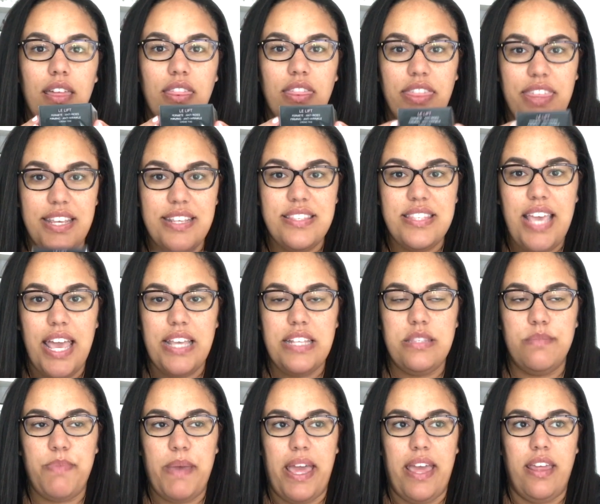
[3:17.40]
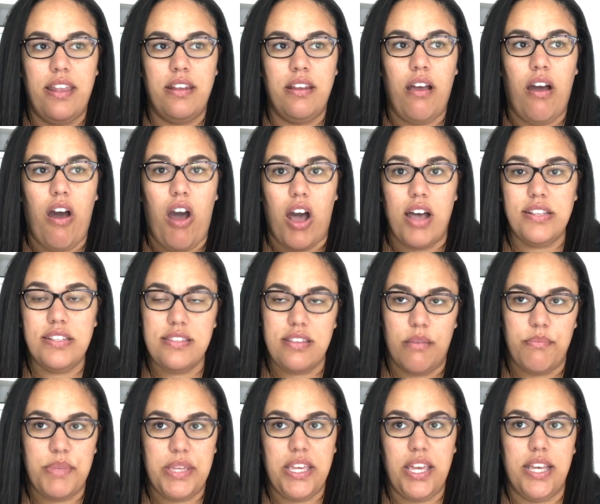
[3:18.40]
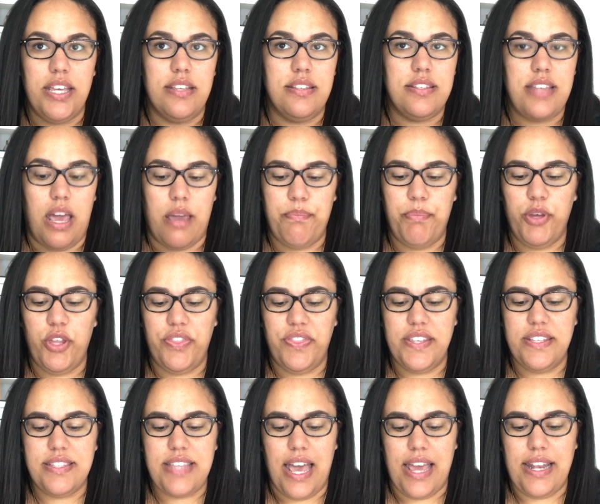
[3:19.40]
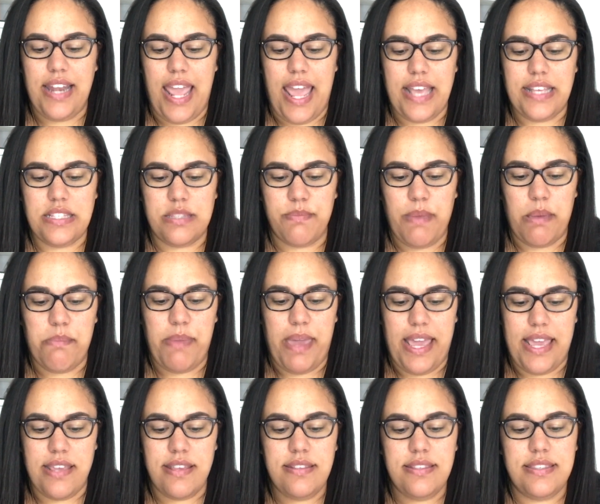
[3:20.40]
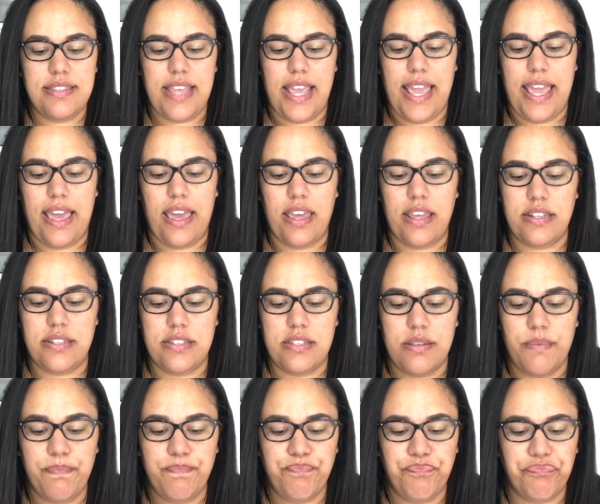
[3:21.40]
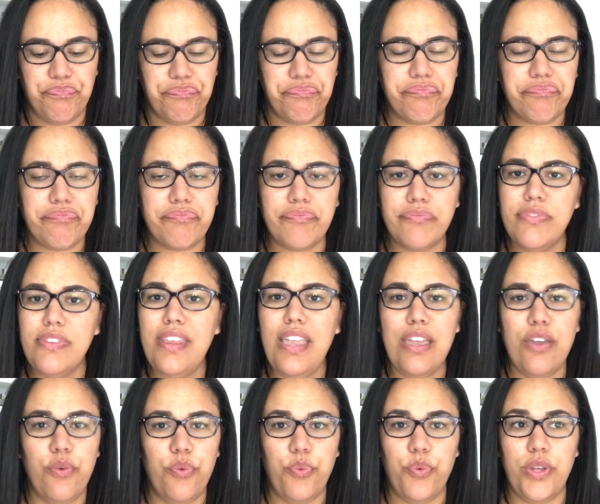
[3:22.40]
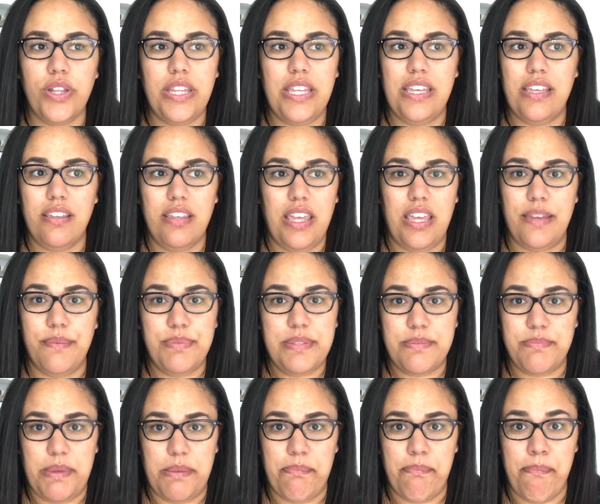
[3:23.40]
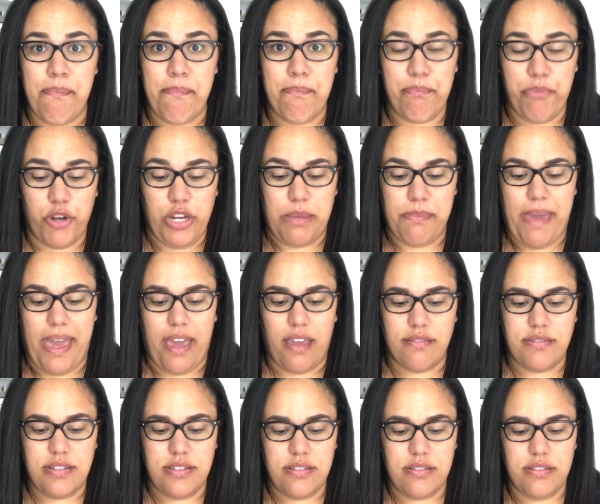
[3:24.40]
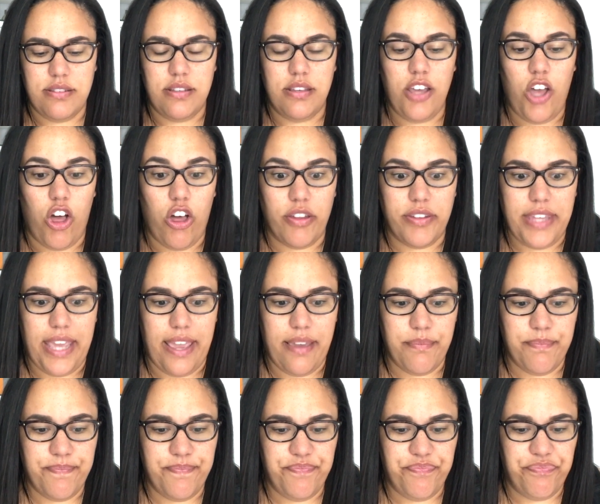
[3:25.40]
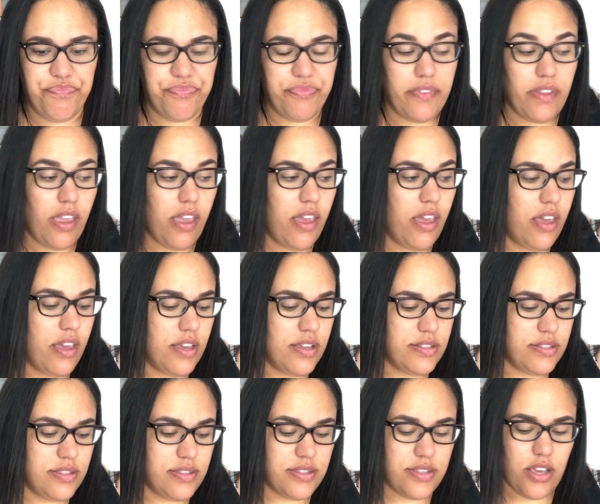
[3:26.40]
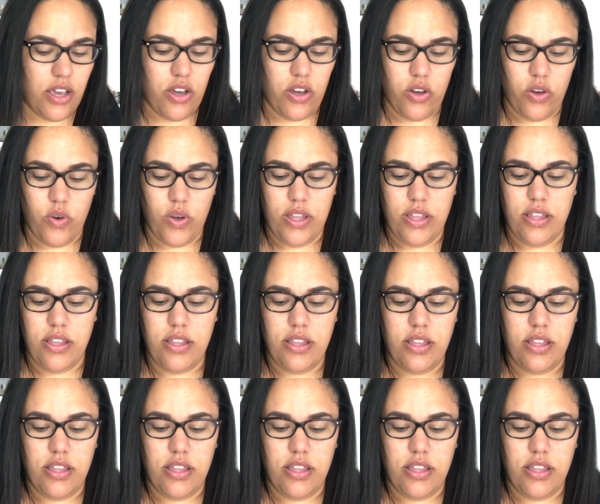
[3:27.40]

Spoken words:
This has been awesome because I put this on as my base and it really keeps me pretty matte all day. So,